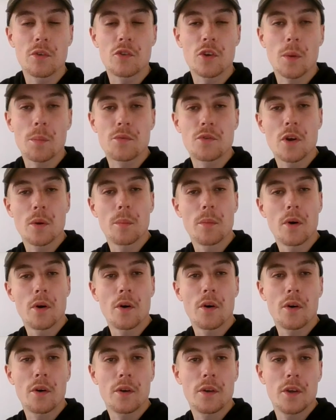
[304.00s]
drop shot
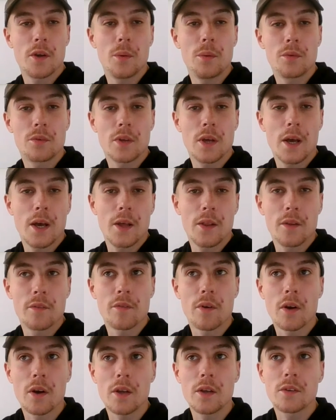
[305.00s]
more, use the
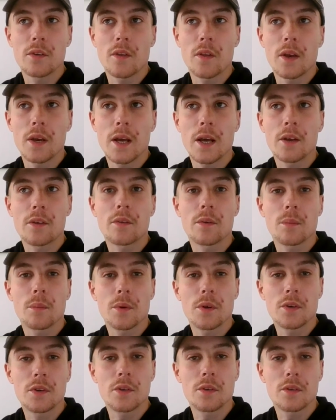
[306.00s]
volleys at the net,
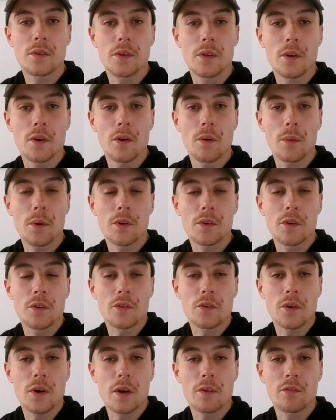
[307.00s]
which is, you know, what she's
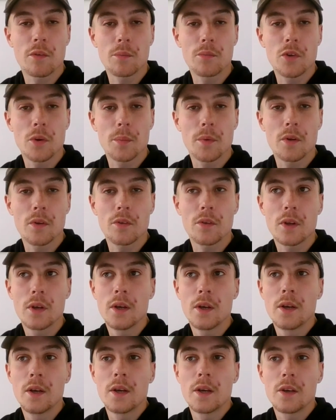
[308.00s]
good at from doubles.
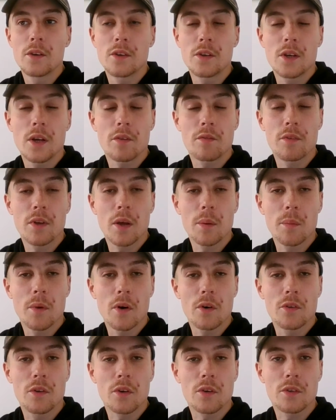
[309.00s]
She definitely had
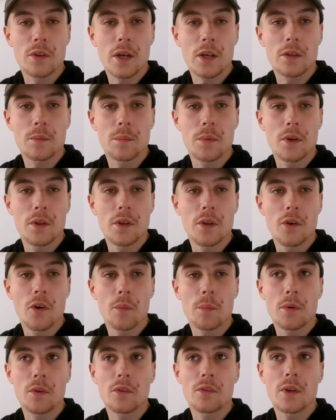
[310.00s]
more success. But in the
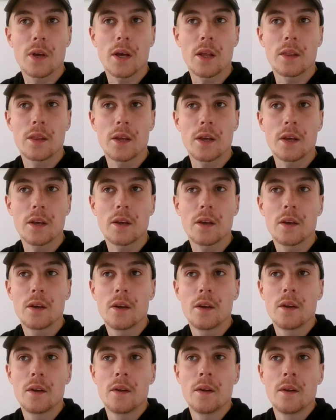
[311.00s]
opening set, I think,
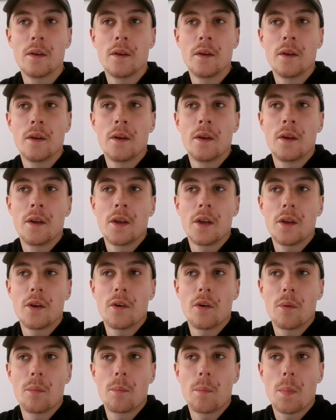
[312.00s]
you
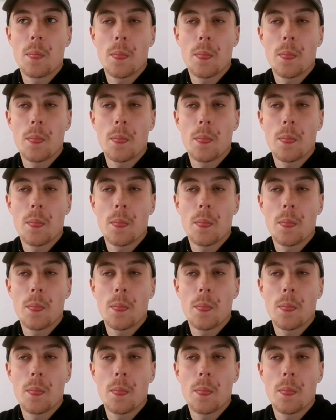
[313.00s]
know,